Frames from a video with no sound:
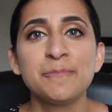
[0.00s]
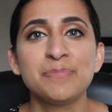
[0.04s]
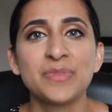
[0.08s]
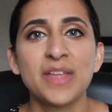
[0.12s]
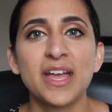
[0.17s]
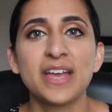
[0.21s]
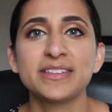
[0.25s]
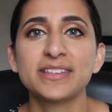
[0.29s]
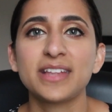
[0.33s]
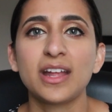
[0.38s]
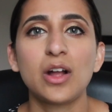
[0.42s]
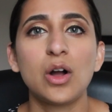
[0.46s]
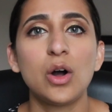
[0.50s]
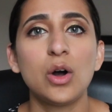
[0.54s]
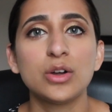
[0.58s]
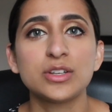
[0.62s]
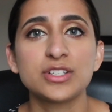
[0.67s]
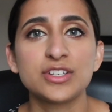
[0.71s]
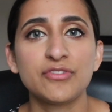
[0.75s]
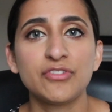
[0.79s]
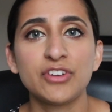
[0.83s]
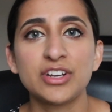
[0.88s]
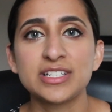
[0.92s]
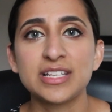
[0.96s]
has like all
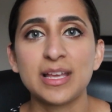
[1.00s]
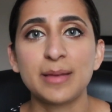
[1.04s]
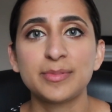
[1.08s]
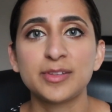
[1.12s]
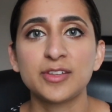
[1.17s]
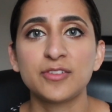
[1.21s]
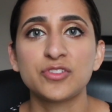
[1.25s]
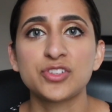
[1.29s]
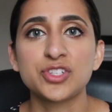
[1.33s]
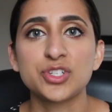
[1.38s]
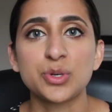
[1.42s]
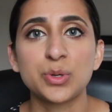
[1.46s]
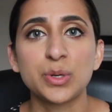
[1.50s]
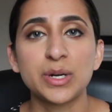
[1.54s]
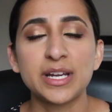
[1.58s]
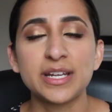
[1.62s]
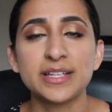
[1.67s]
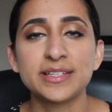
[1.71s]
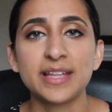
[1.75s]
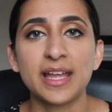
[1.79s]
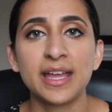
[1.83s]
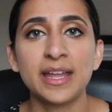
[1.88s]
different types of stories.